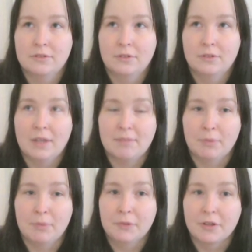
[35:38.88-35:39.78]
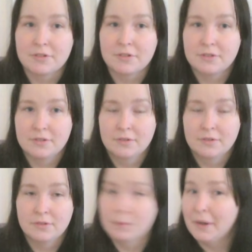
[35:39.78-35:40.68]
to get podcasts
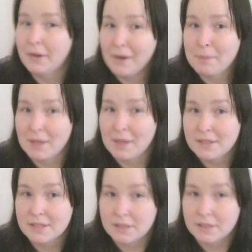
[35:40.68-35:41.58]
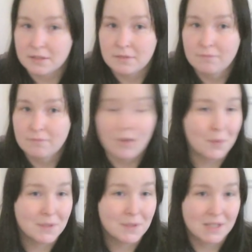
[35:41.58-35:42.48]
to their iPads and
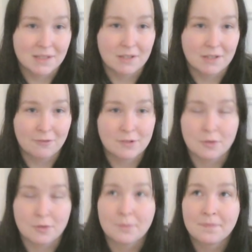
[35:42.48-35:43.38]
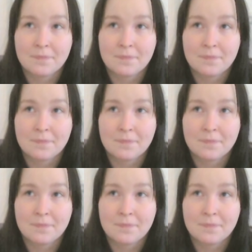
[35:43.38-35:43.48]
phones and stuff. So